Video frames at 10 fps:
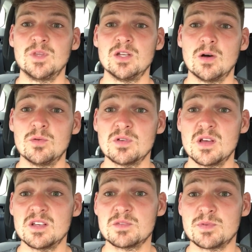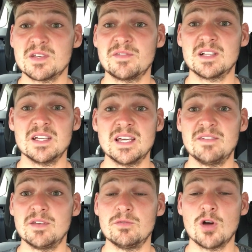You know, specifically
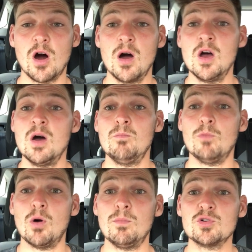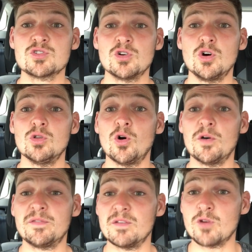if you've got more muscle
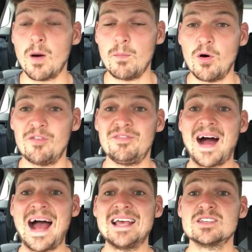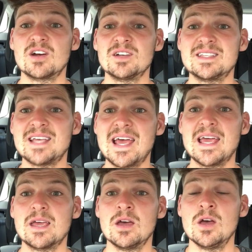or if you've got more fat, it's going to
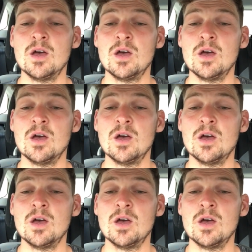take